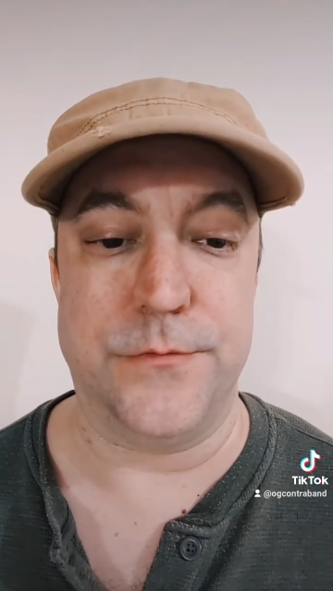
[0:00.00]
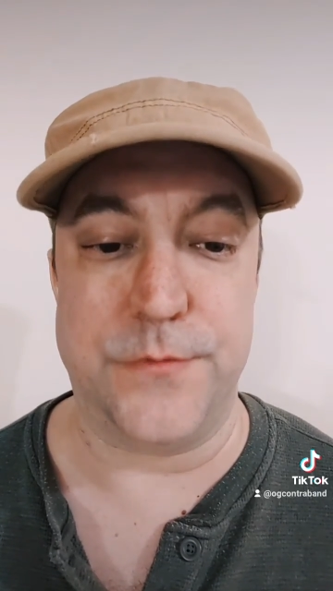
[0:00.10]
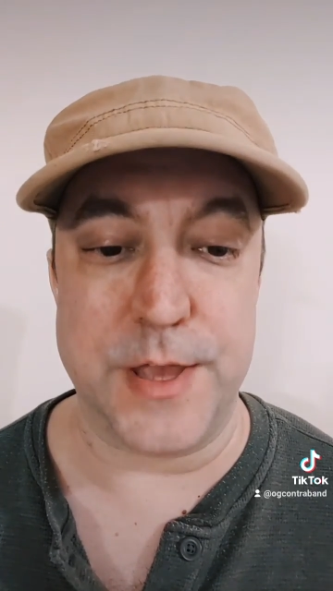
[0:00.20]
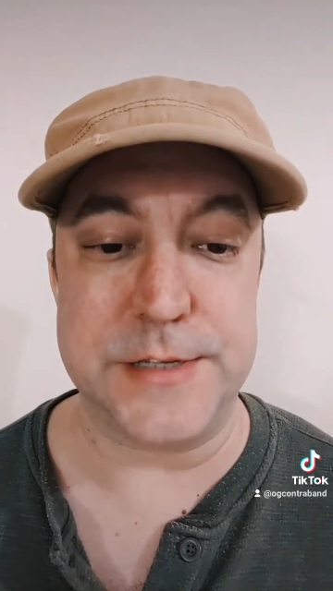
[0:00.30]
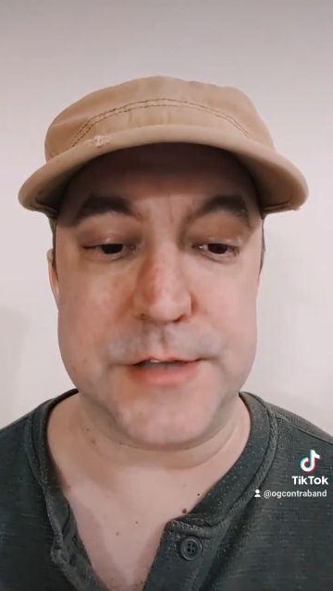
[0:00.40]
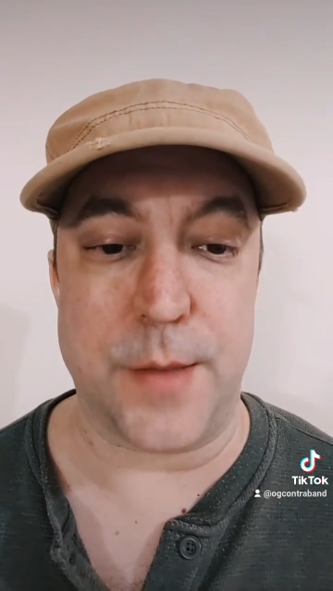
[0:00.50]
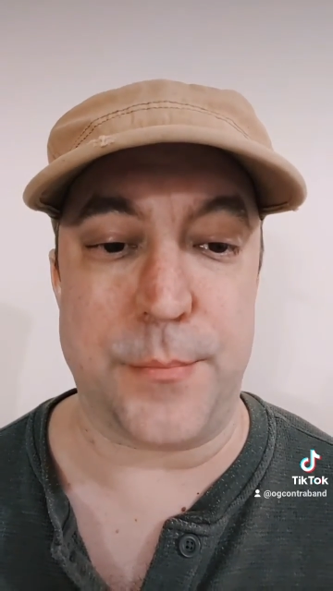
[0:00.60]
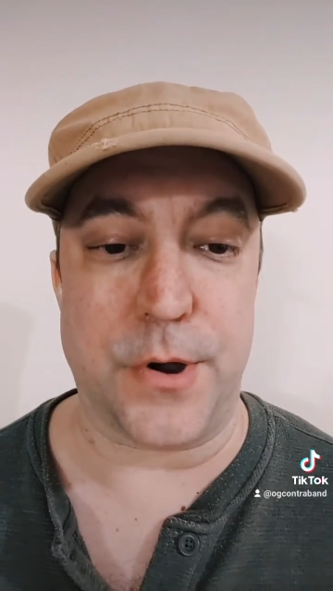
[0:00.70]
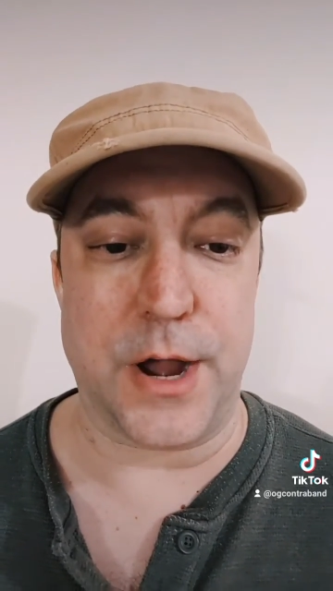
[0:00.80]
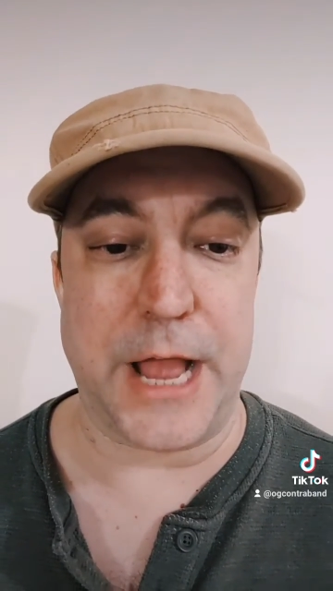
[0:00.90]
fix
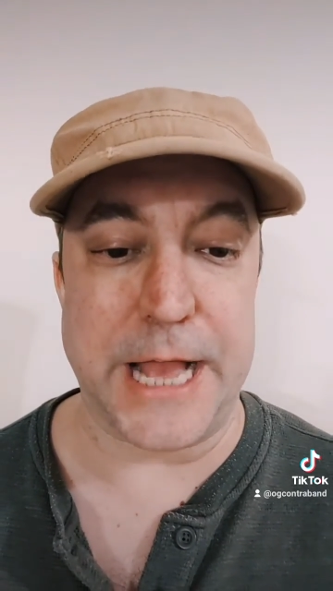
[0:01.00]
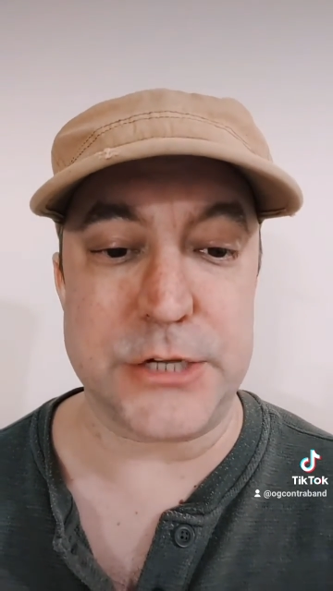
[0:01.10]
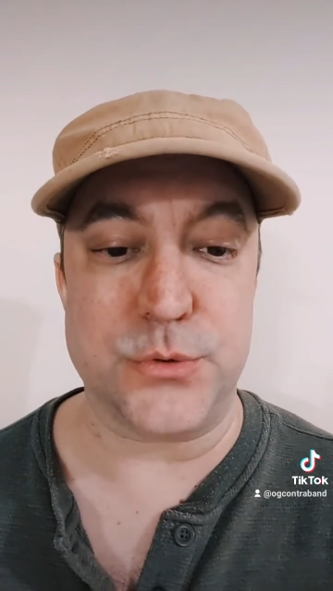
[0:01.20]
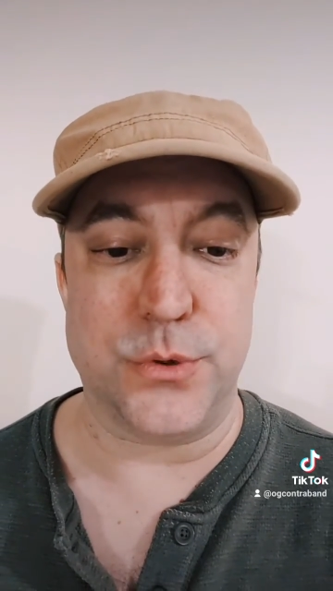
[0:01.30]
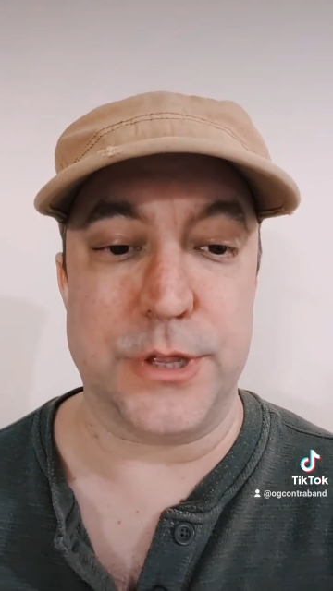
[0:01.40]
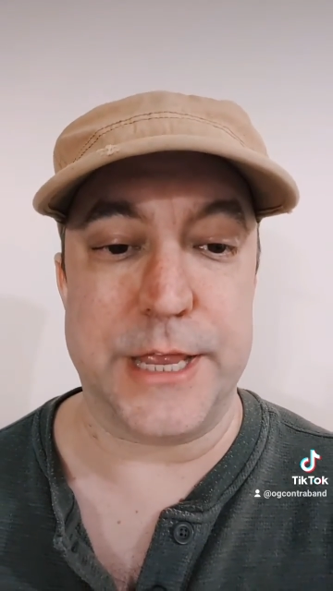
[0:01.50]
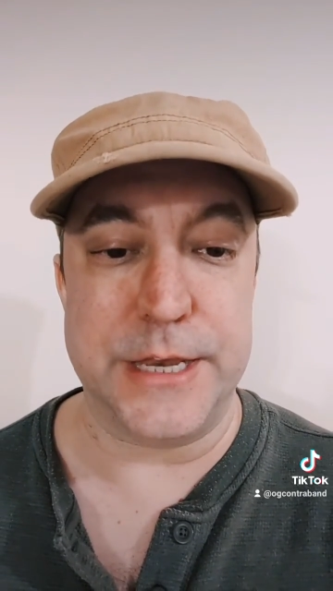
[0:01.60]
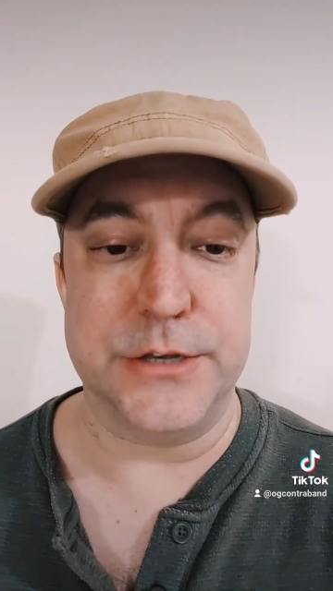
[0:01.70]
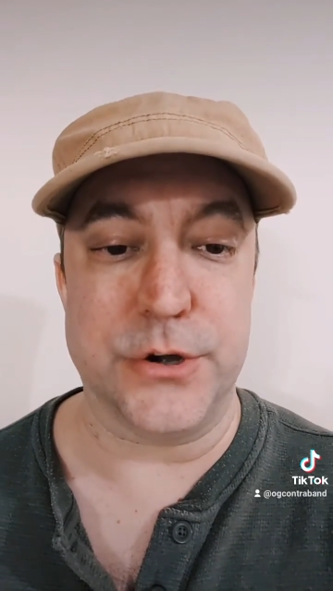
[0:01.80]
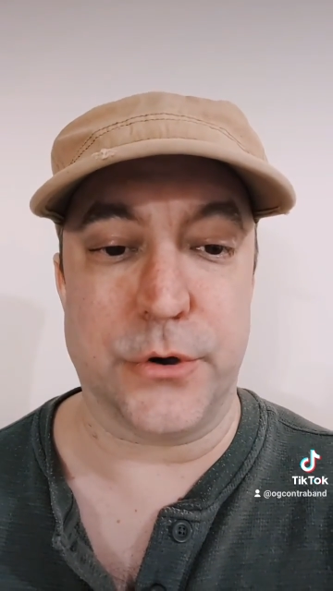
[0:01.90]
up our actual
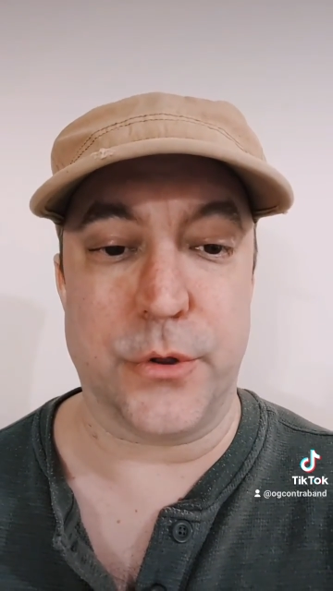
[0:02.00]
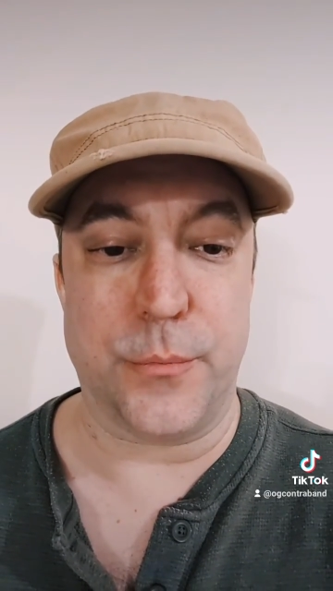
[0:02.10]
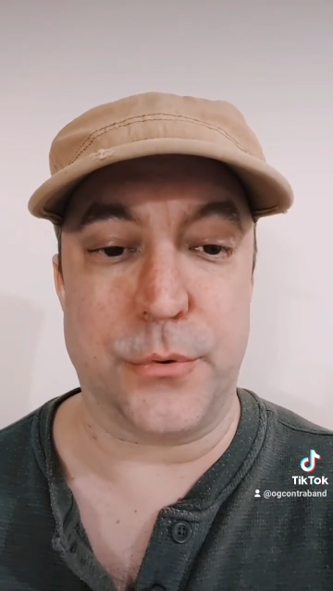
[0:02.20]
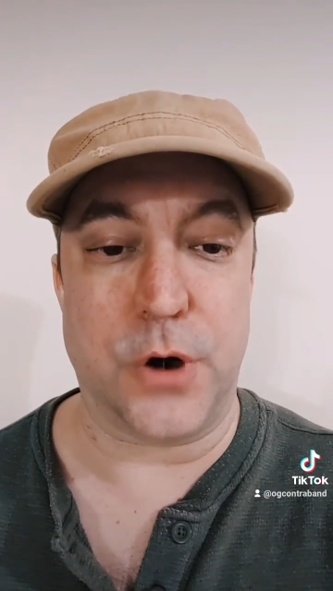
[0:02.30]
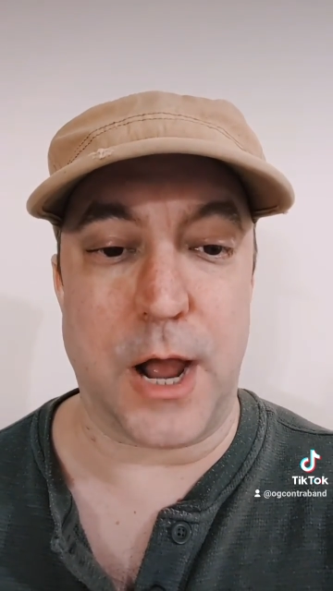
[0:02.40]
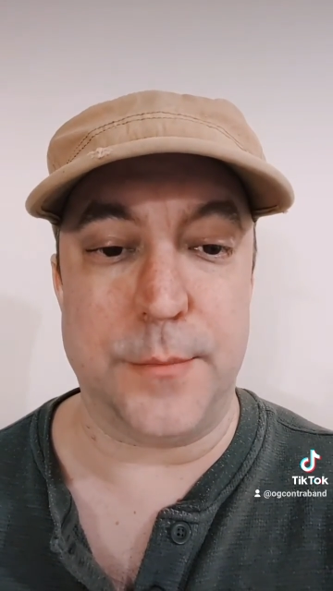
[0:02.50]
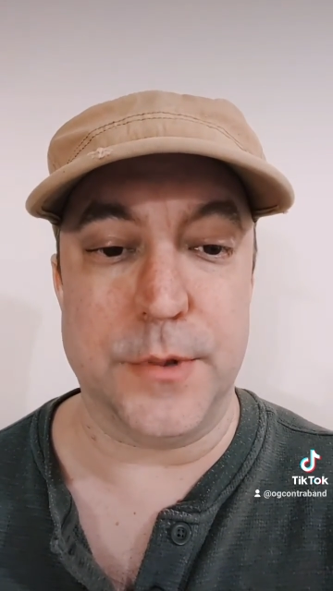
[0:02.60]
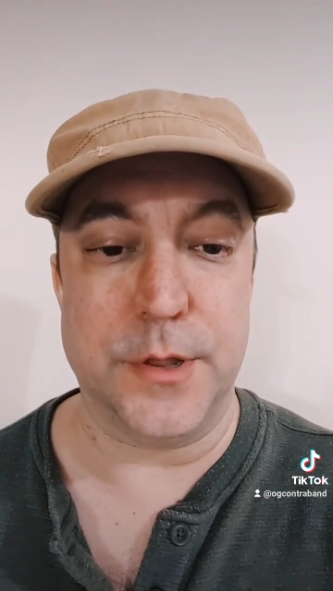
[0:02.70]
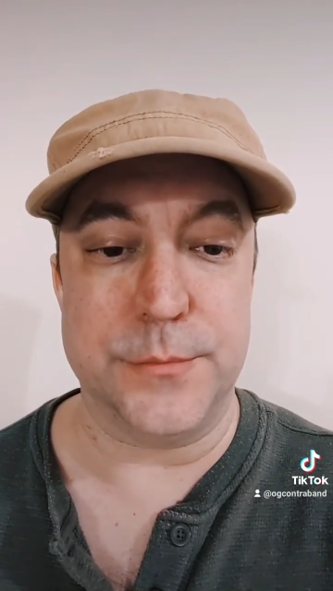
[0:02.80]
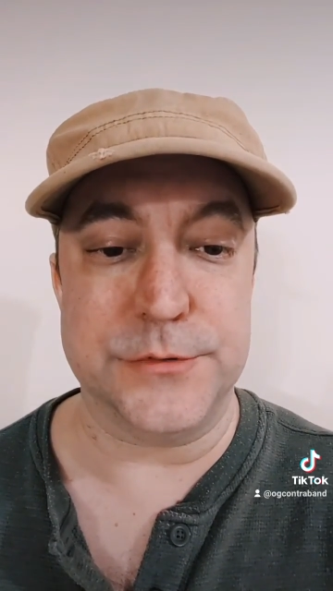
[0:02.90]
internal
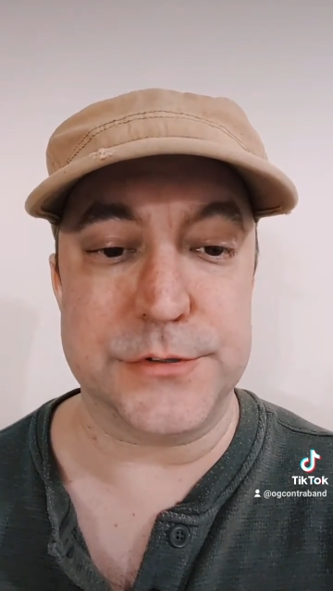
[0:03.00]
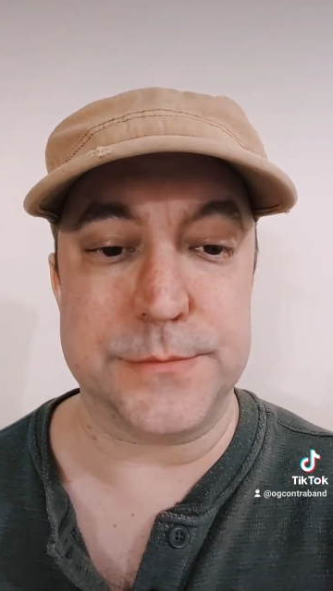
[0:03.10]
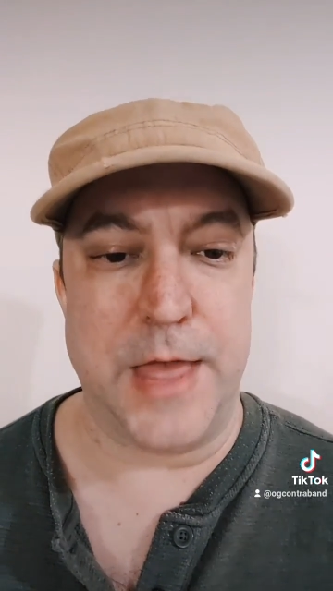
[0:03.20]
problems.